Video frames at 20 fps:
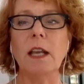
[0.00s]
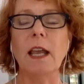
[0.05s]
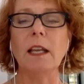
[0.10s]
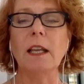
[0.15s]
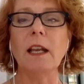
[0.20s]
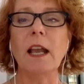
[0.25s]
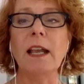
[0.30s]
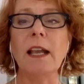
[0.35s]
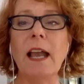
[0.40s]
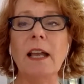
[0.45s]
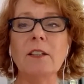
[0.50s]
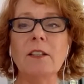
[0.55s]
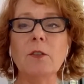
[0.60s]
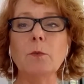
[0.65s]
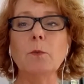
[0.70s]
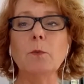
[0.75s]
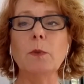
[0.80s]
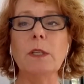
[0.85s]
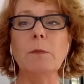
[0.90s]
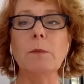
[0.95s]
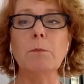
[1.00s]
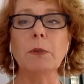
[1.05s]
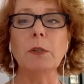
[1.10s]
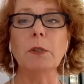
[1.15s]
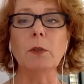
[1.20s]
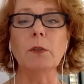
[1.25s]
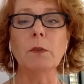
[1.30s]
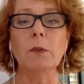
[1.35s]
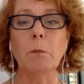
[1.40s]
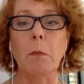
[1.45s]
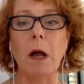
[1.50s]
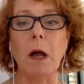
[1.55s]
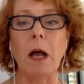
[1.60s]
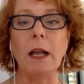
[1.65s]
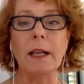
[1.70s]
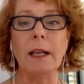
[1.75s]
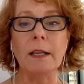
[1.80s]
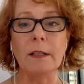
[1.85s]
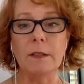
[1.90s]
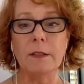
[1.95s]
and I had to rebuild
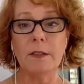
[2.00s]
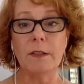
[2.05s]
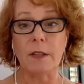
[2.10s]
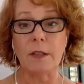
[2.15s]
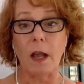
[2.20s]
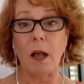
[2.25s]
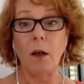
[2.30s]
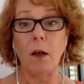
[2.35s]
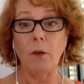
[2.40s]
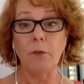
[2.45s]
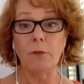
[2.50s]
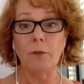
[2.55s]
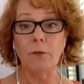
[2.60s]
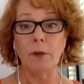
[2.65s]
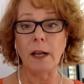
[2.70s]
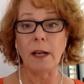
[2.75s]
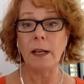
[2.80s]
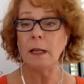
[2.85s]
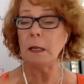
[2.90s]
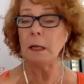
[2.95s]
myself, right?